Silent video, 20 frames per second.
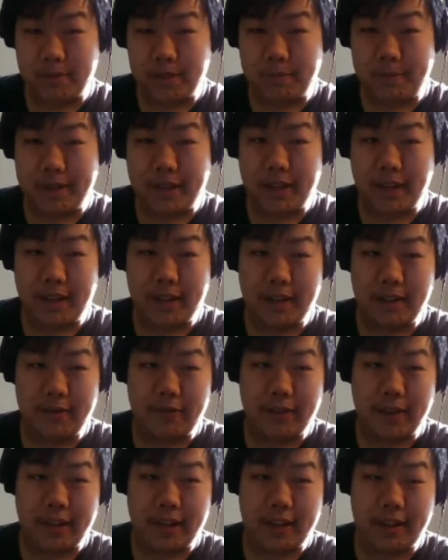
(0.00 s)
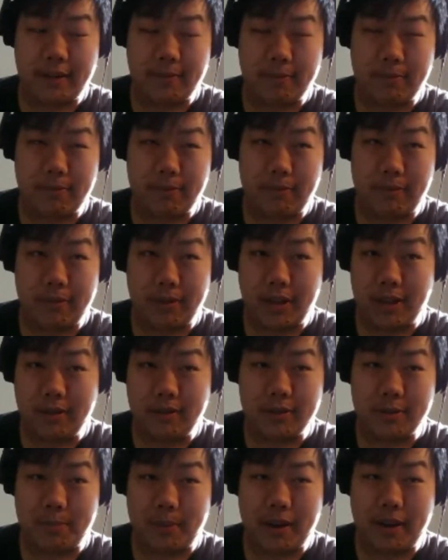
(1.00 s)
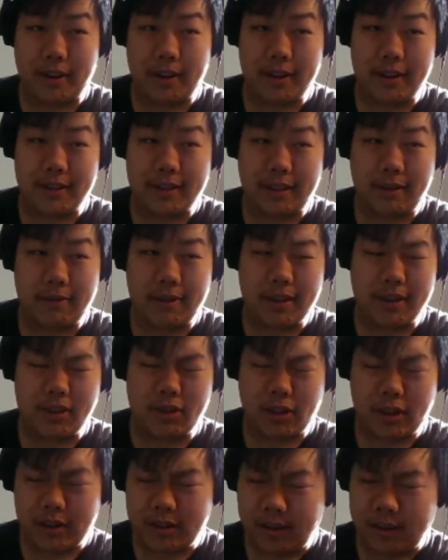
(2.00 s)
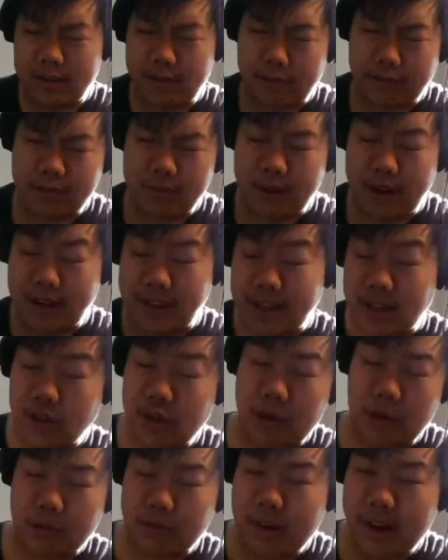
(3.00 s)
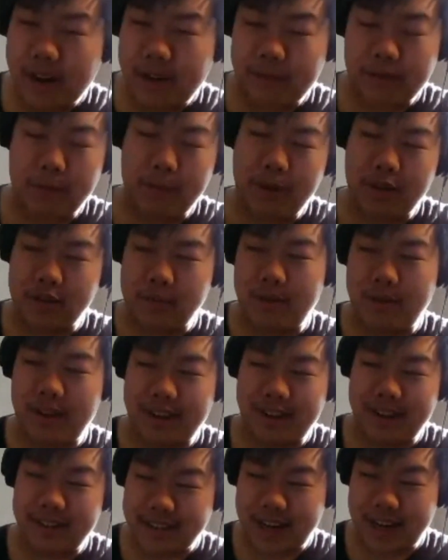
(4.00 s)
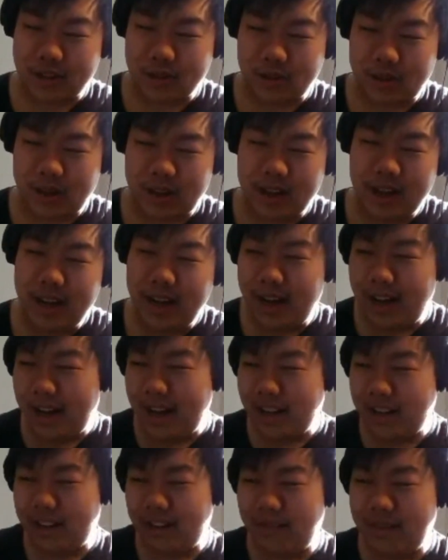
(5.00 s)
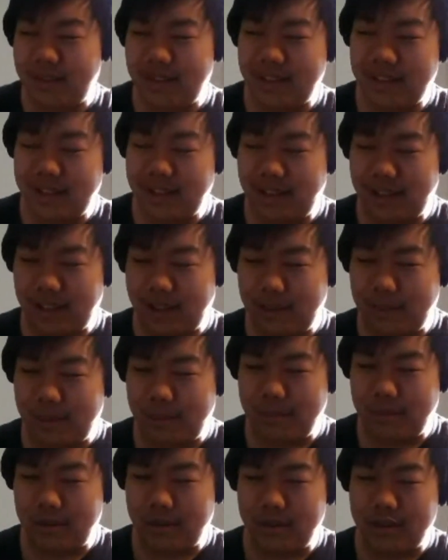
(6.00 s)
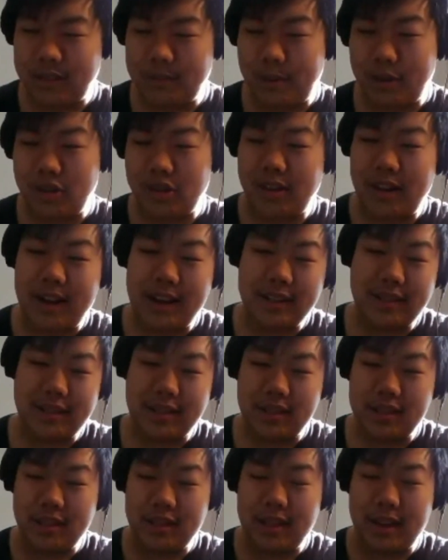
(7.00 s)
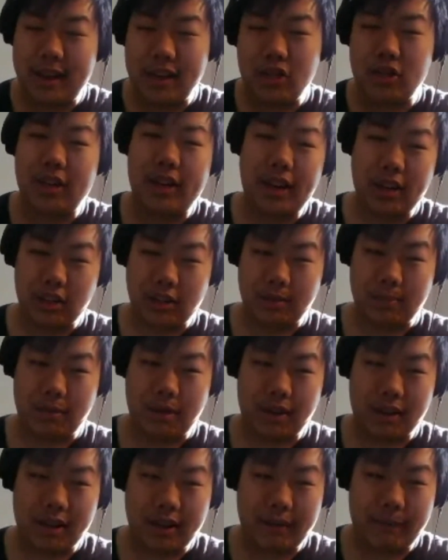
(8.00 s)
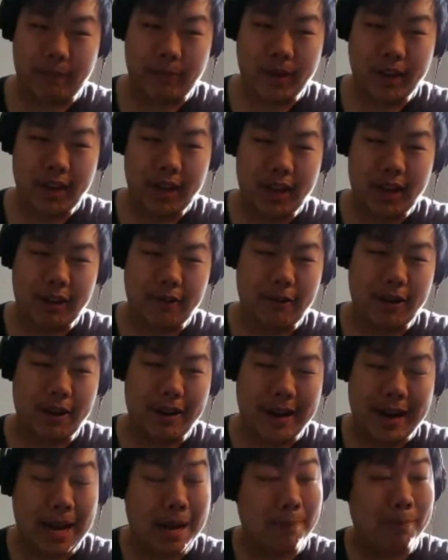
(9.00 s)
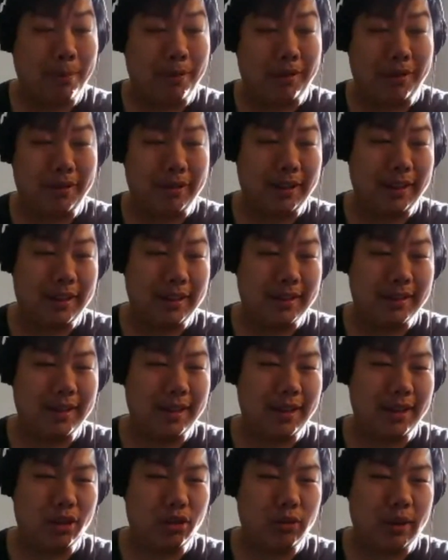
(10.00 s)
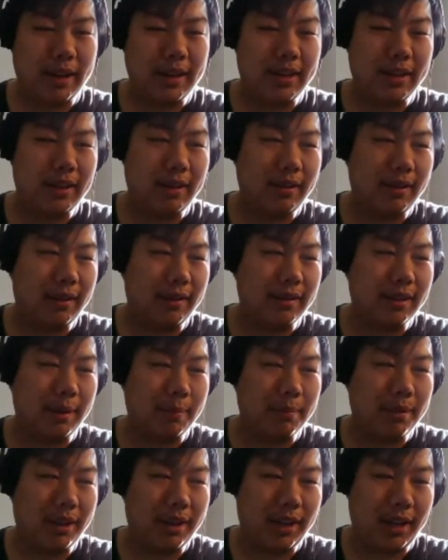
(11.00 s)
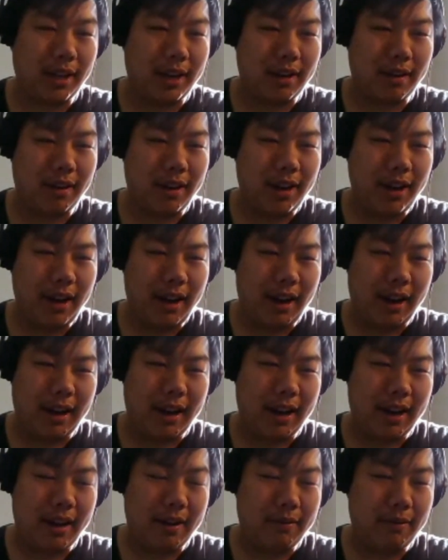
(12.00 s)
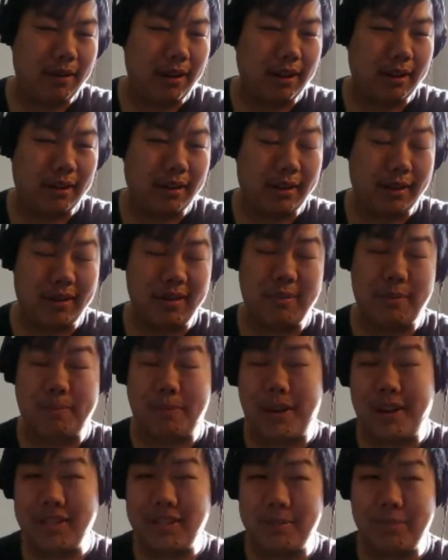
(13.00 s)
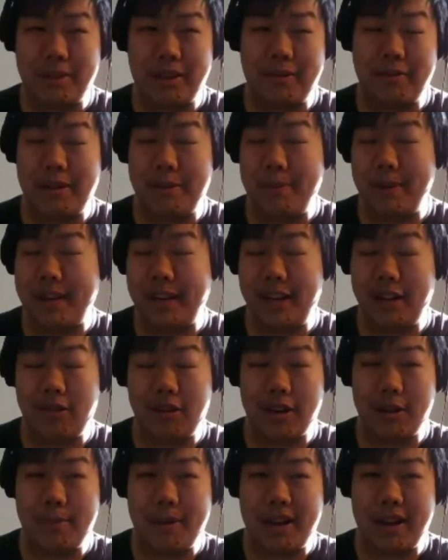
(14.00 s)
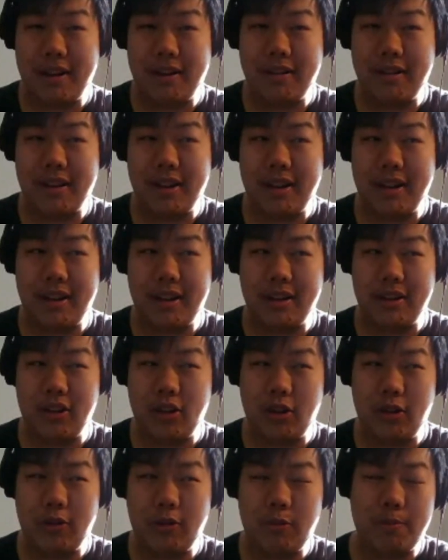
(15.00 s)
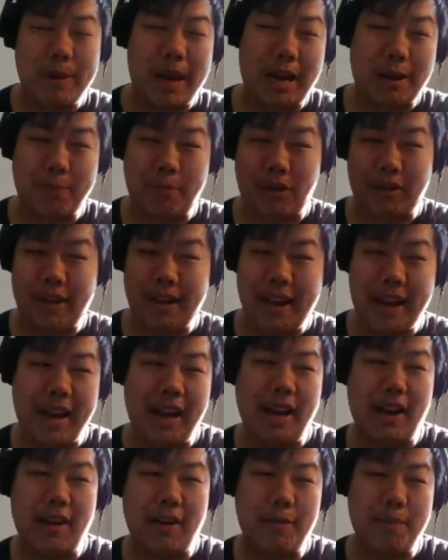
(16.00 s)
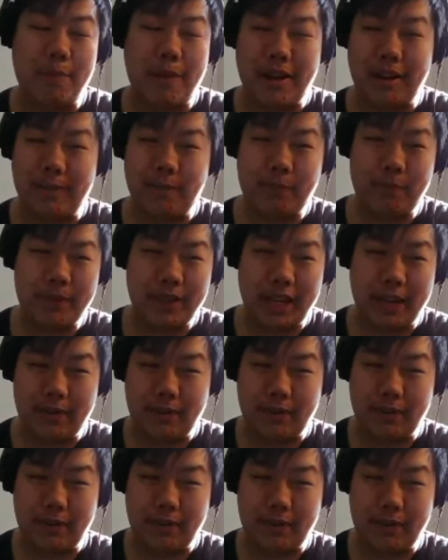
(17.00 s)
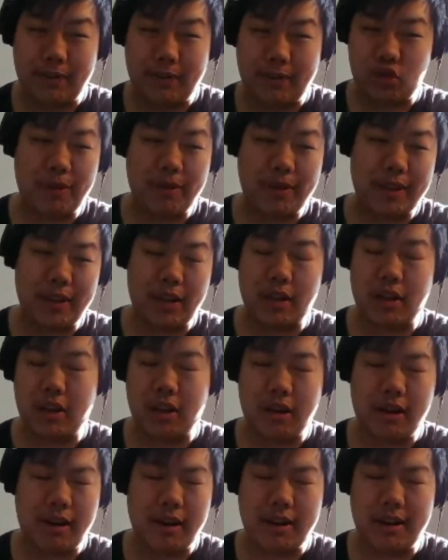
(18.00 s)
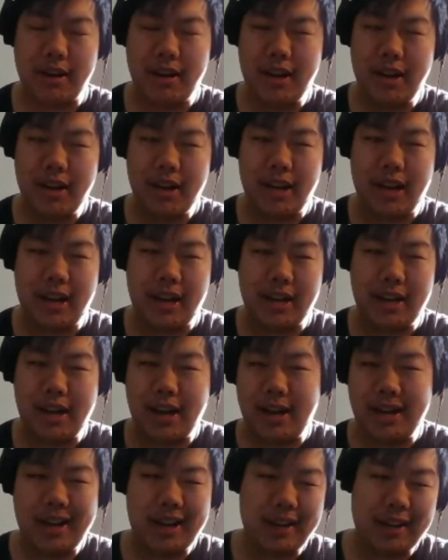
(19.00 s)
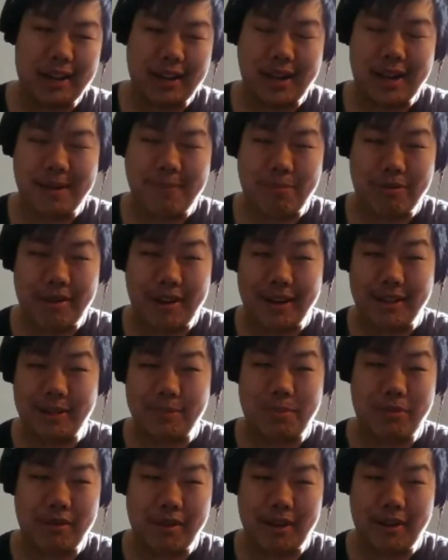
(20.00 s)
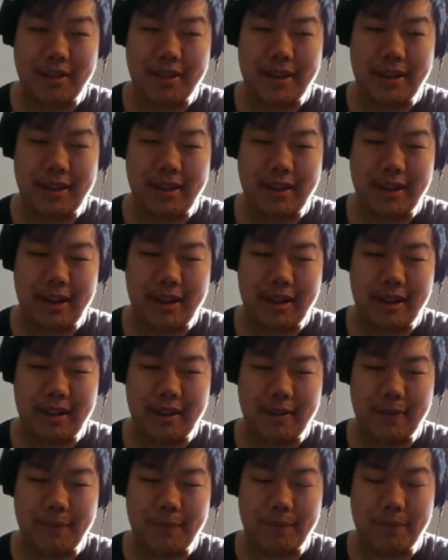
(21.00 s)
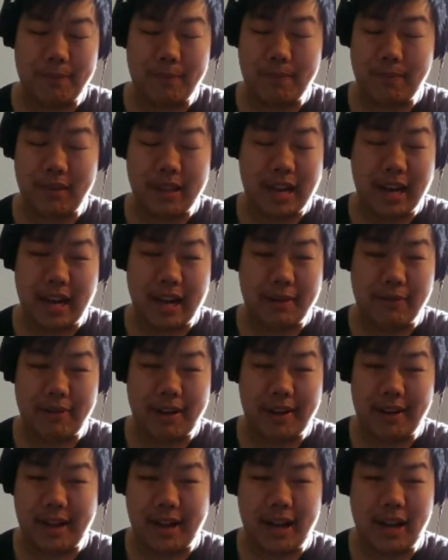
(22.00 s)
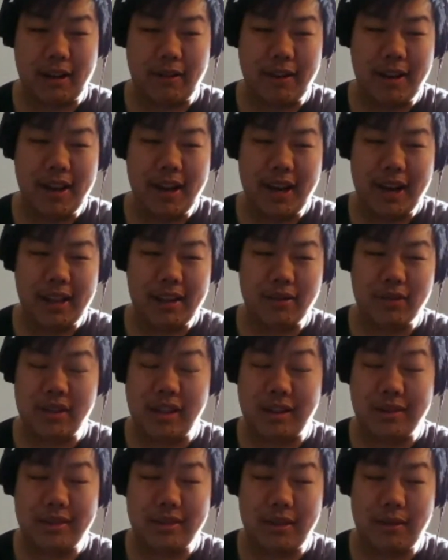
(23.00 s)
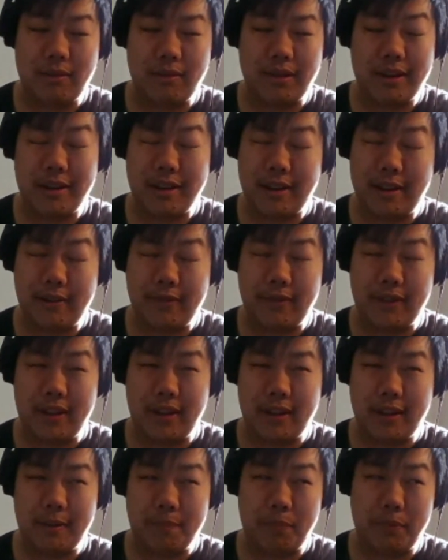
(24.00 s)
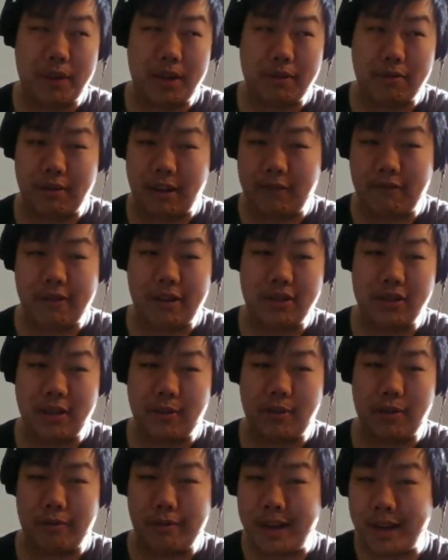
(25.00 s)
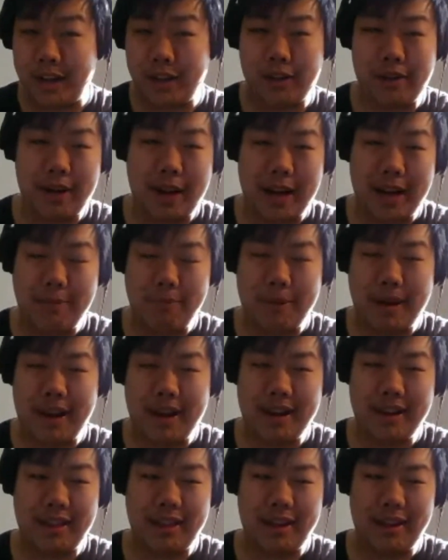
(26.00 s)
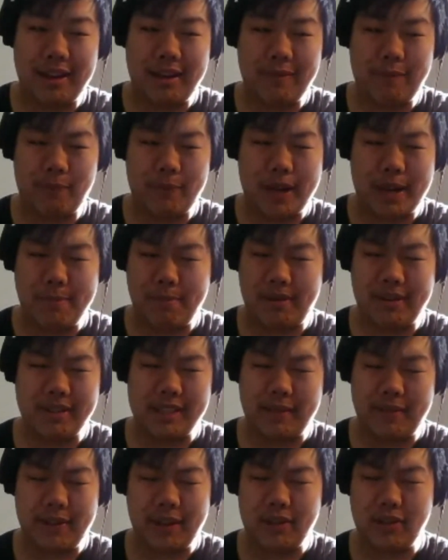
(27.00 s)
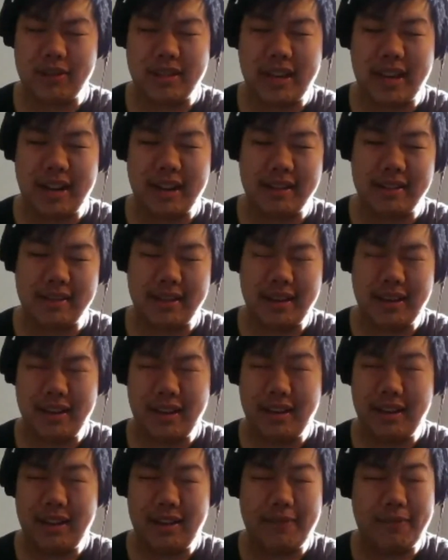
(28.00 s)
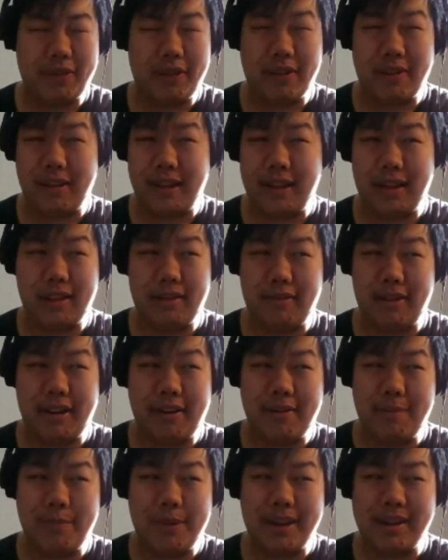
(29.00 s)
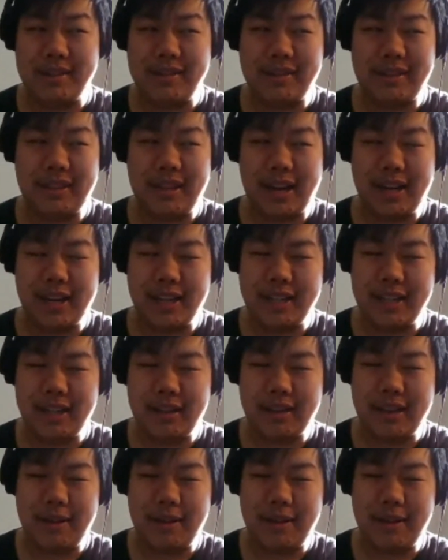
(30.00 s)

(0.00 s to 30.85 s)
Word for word: speaking of uh, those markets, I want to turn our attention away from those markets, actually, and go into a little bit more specialized into the education market, where Apple is uh, trying to do a little something here uh, with possibly, we've been hearing about a new MacBook Air, but even cheaper than the current uh, nine ninety-nine price point that um, they have right now. And there's also word of uh, a refresh of the regular iPad, the nine point seven inch size, for like three hundred bucks